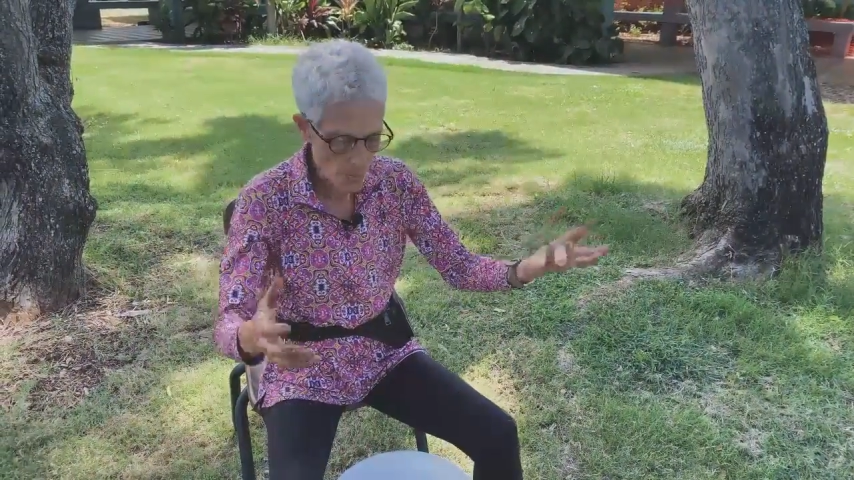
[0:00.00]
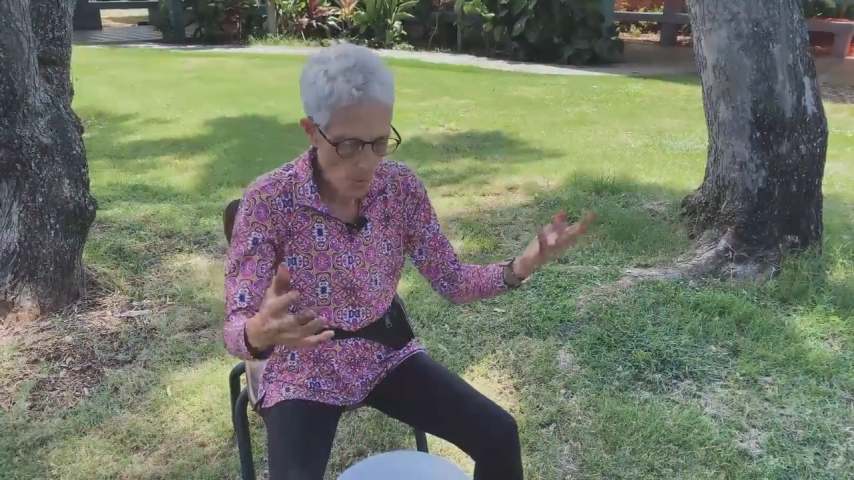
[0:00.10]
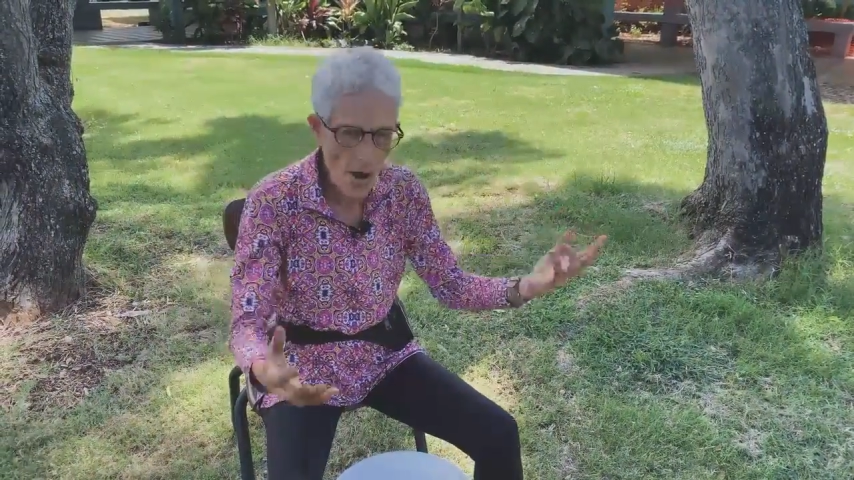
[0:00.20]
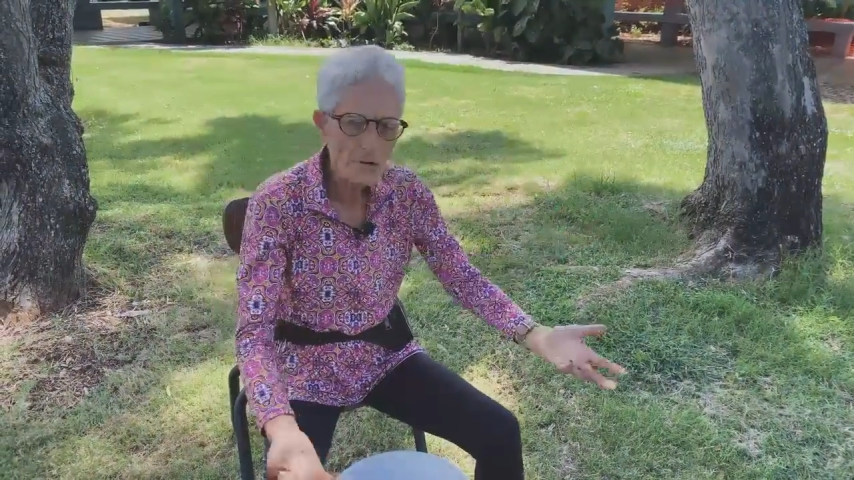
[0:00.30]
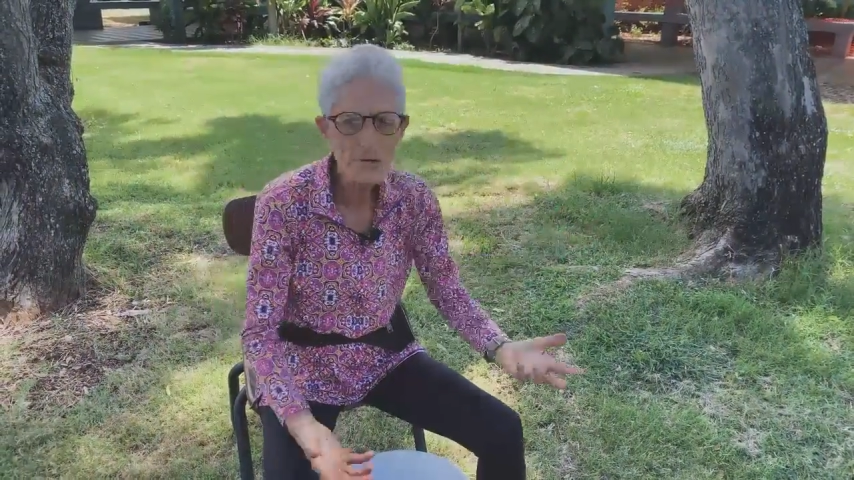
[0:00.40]

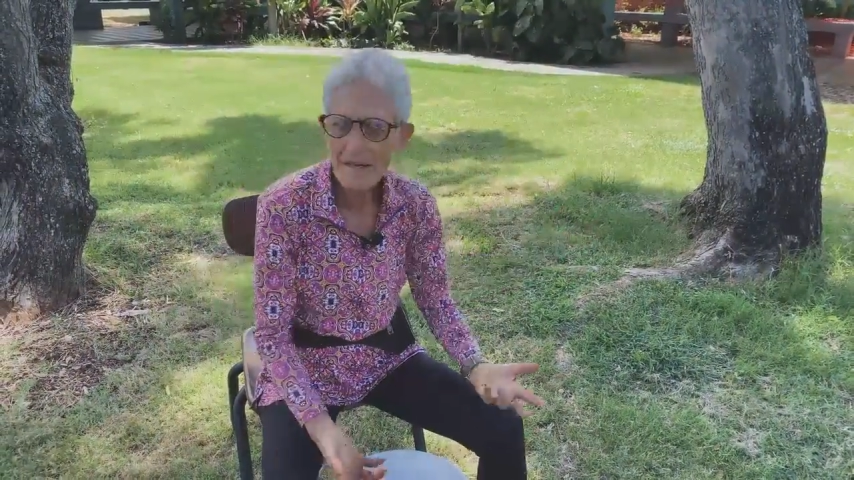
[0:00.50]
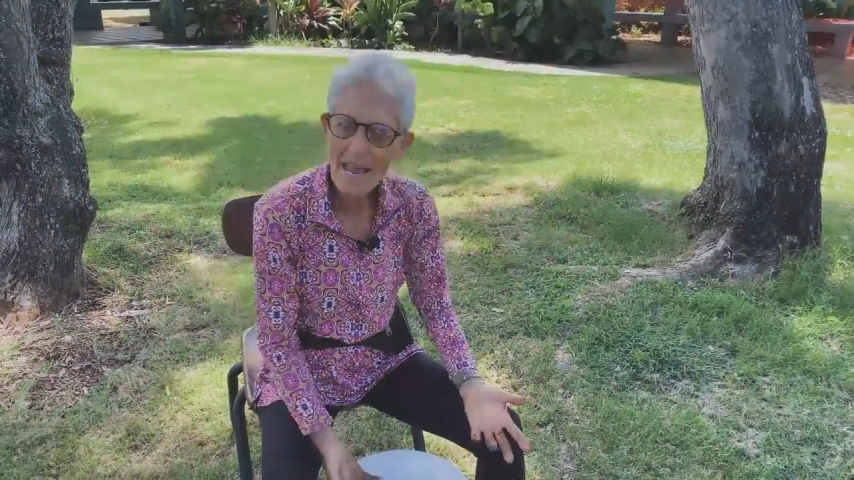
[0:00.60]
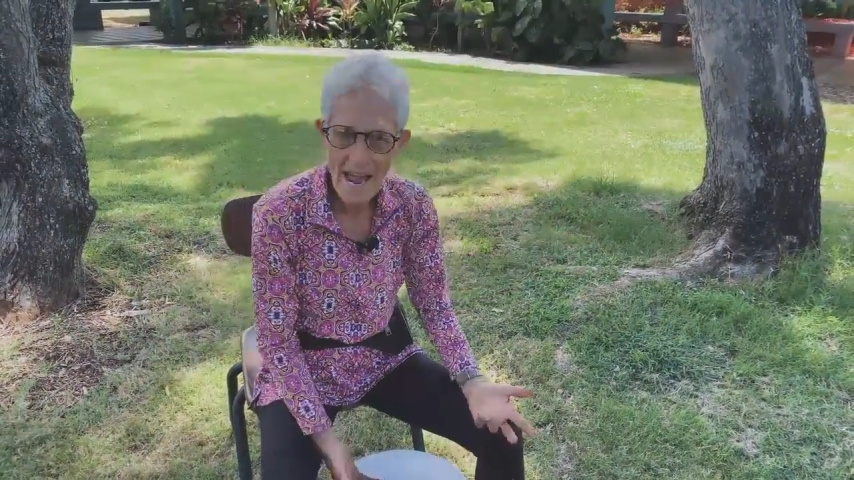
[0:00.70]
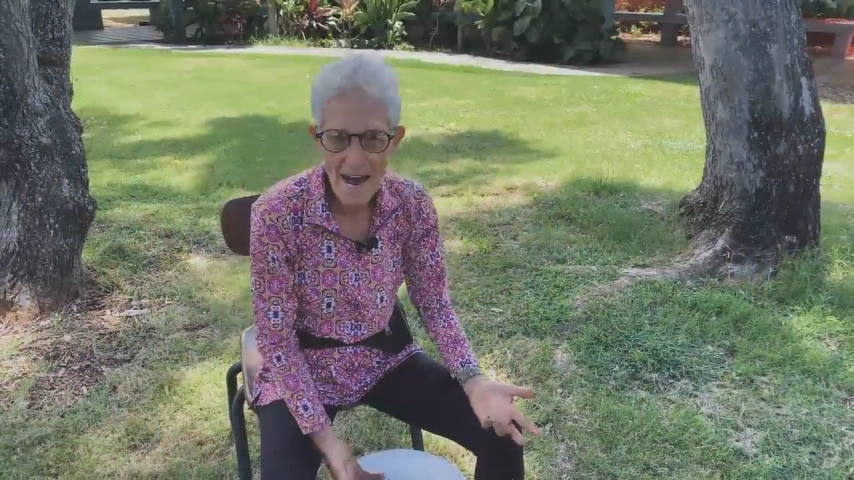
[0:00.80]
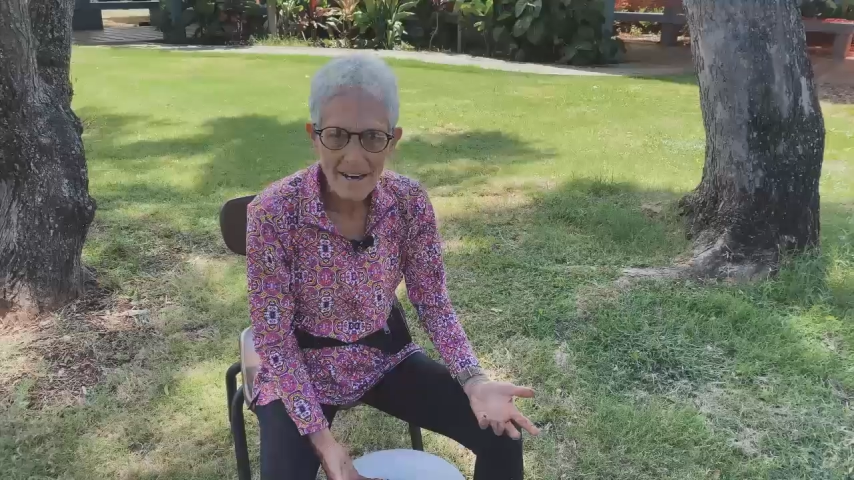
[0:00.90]
watering
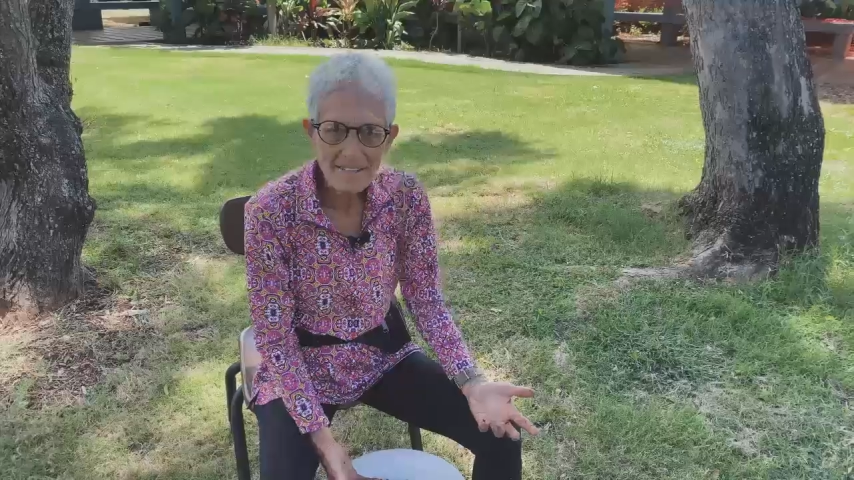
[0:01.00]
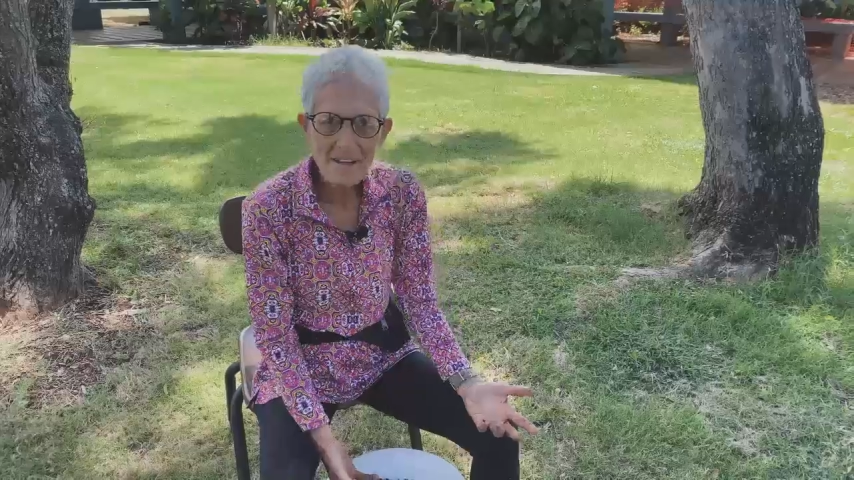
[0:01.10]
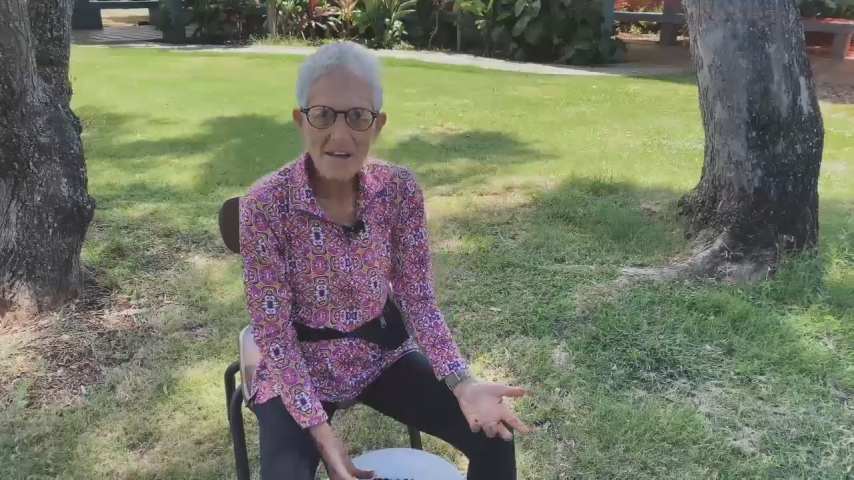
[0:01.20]
can,